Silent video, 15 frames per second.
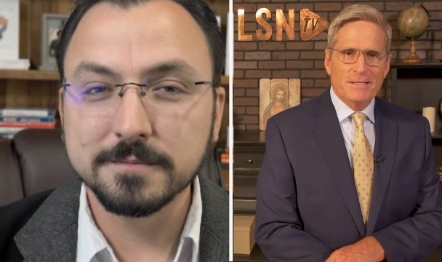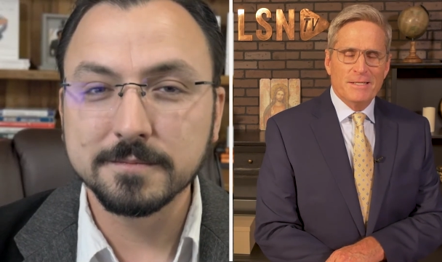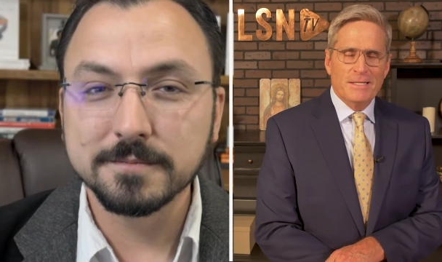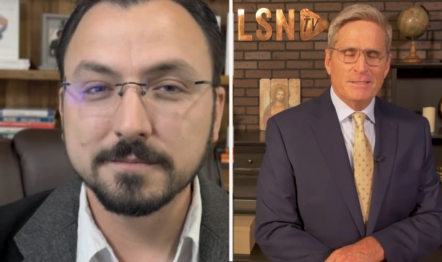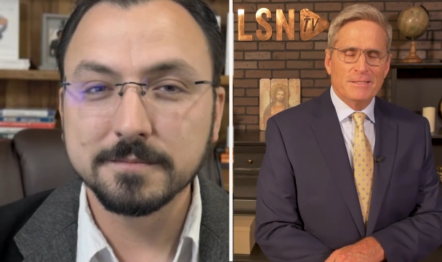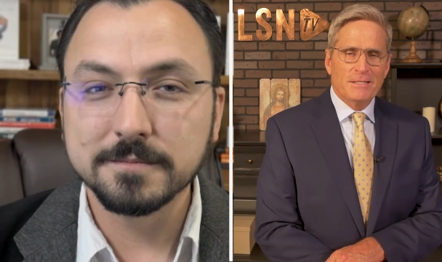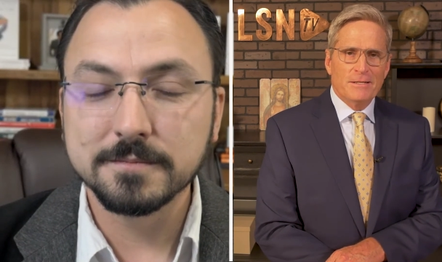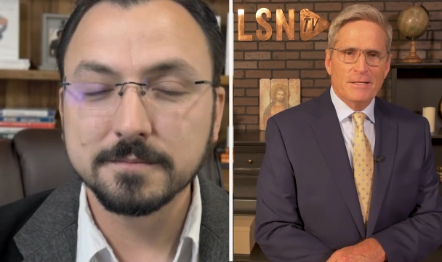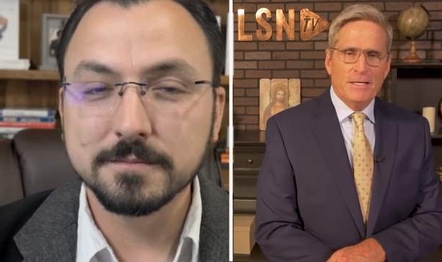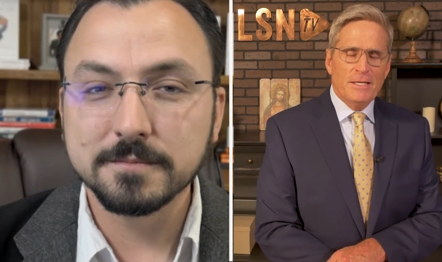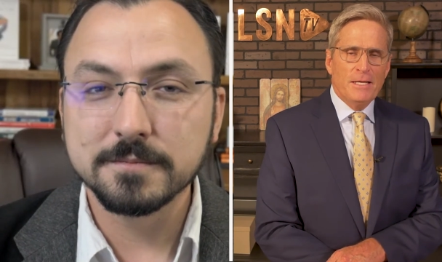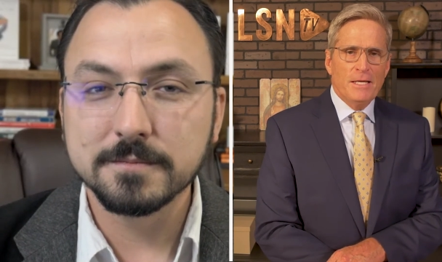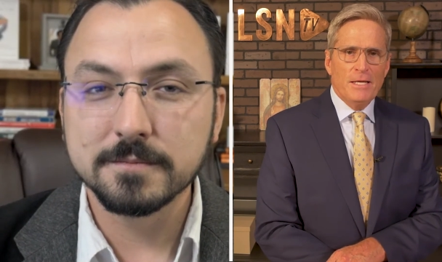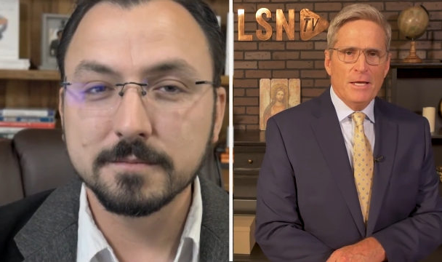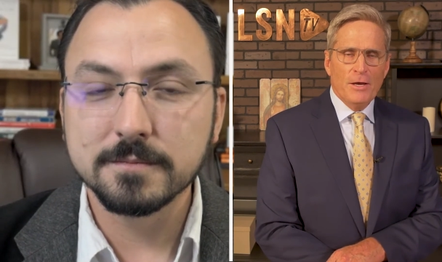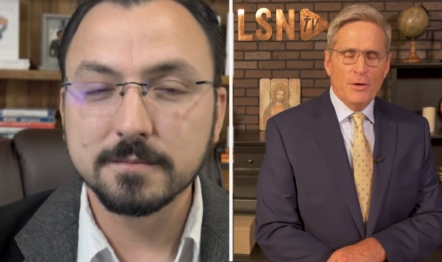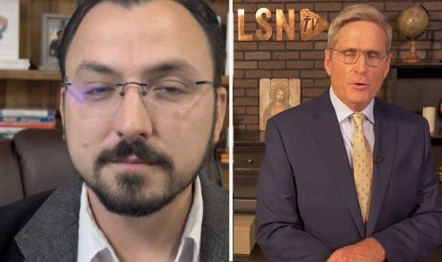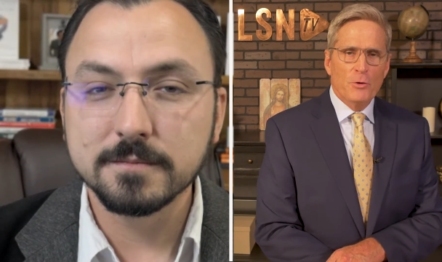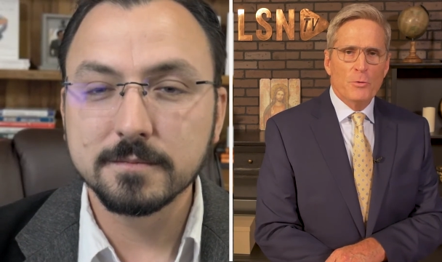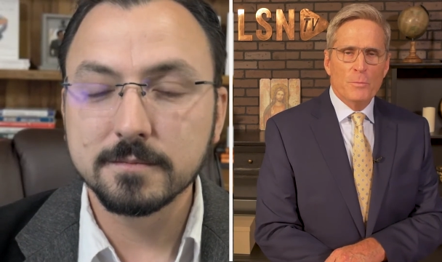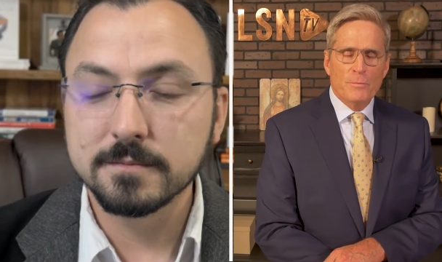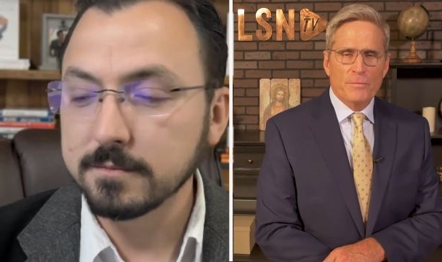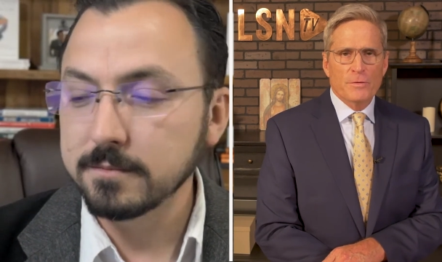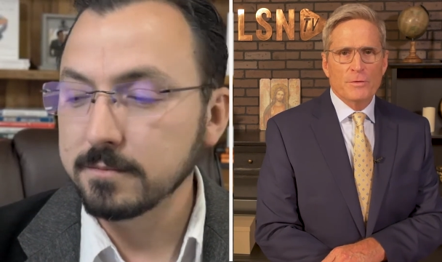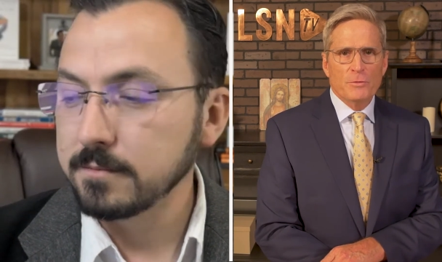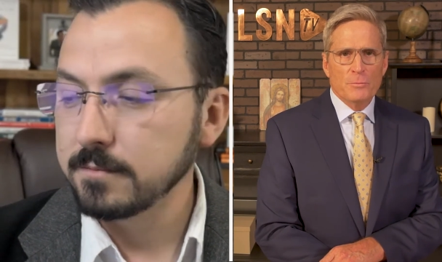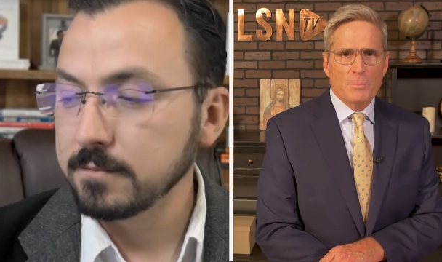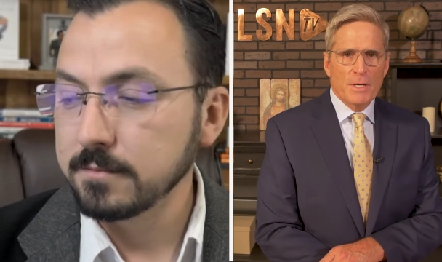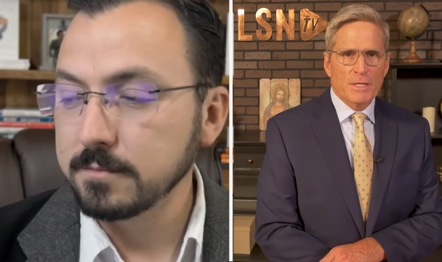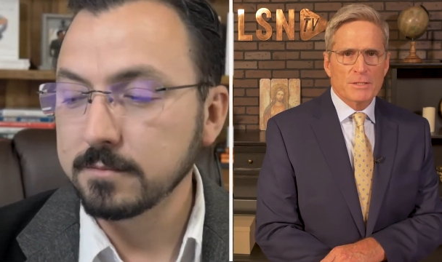Speaker 1: is there any hope for
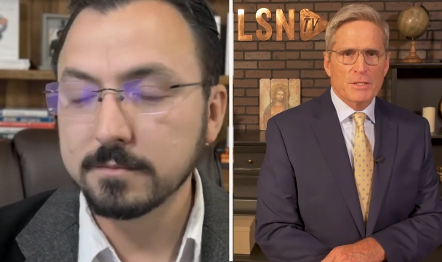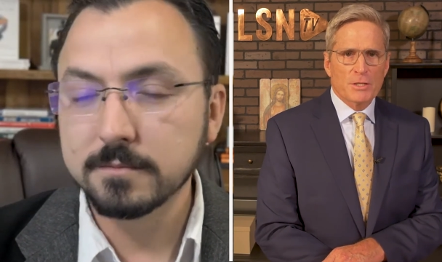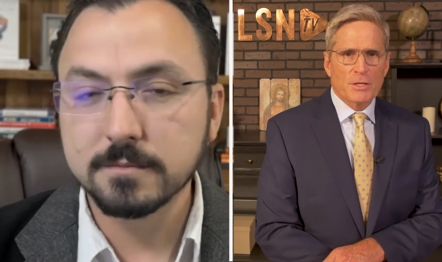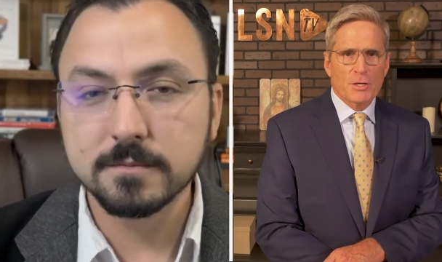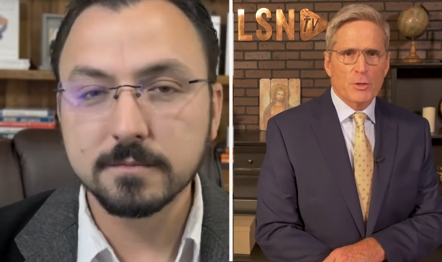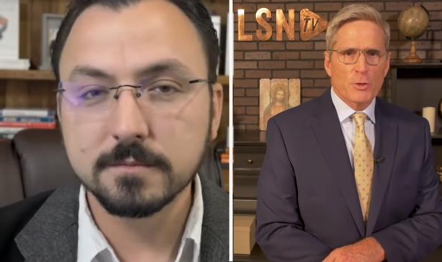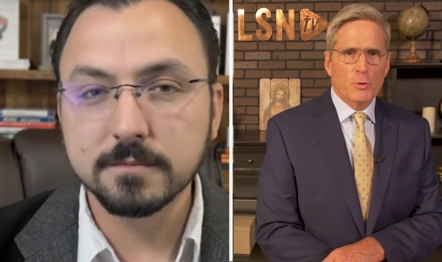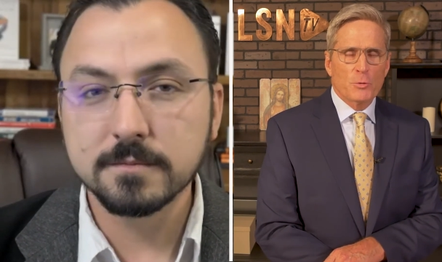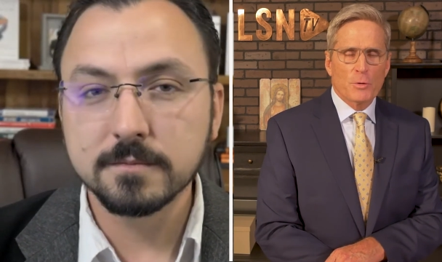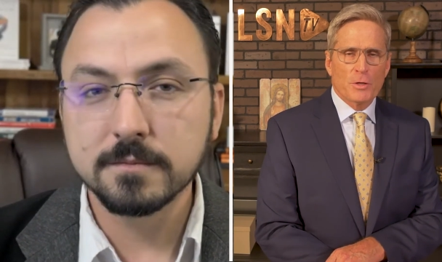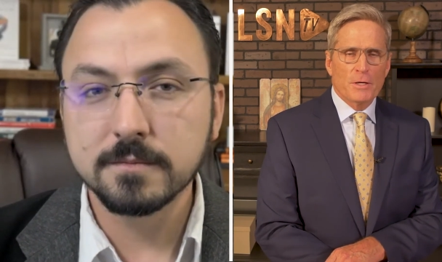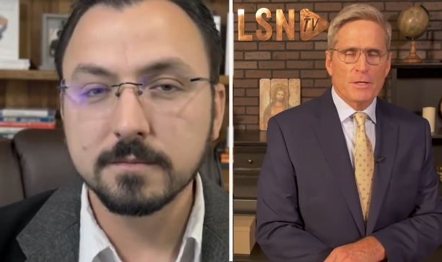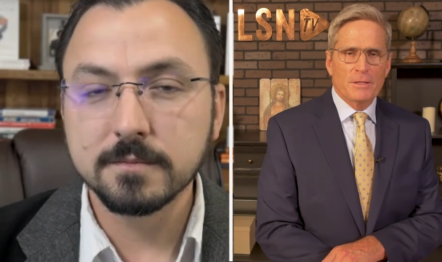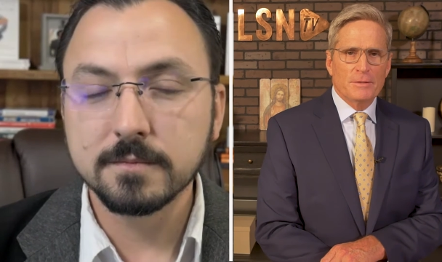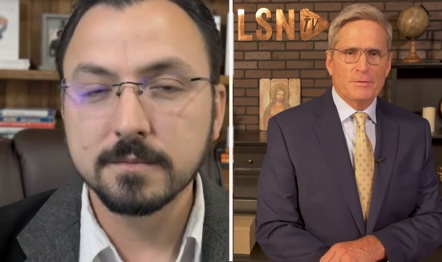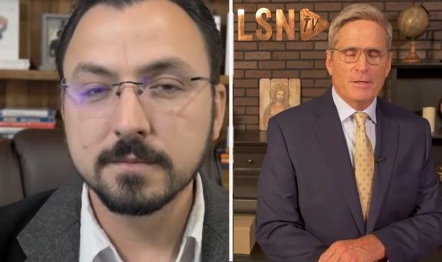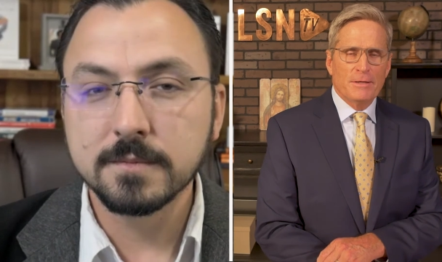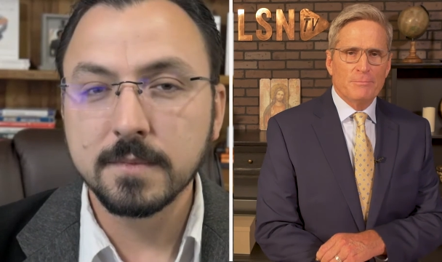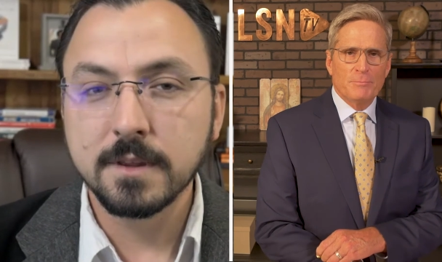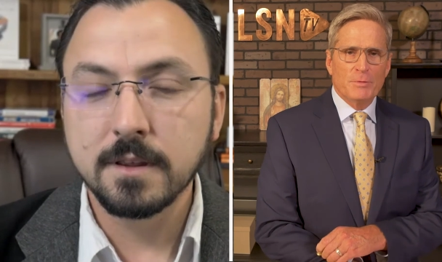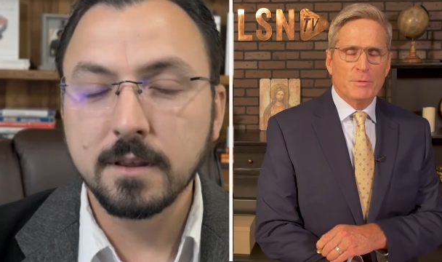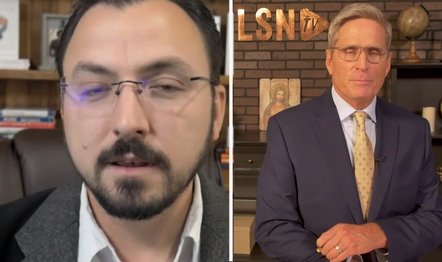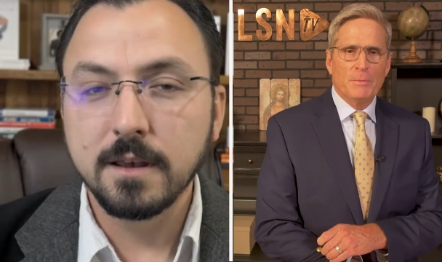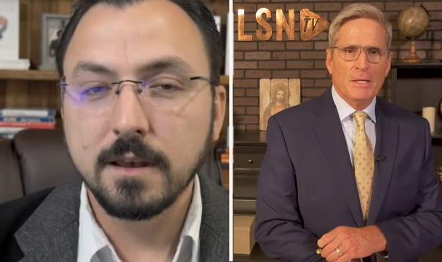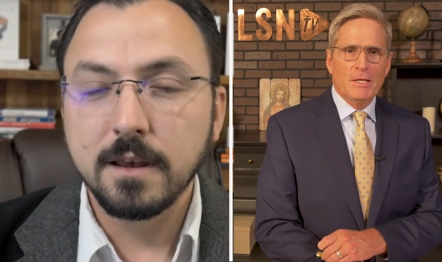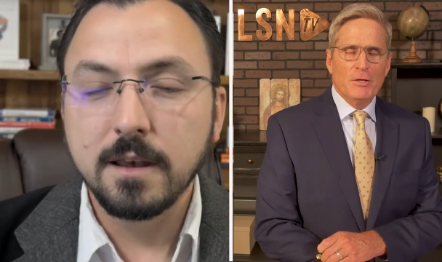New Mexico uh, to to